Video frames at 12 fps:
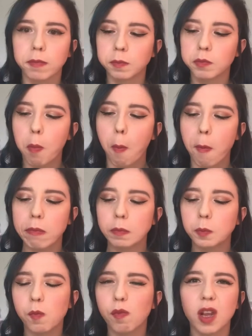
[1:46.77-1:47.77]
Mm.
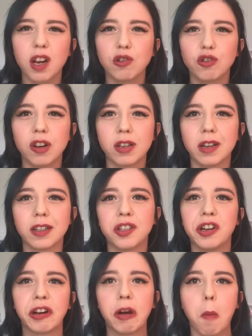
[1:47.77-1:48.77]
It just tastes like a
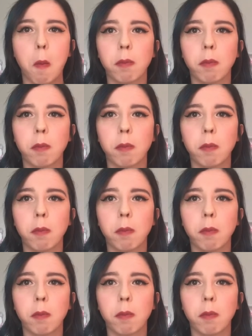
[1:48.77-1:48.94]
Snicker.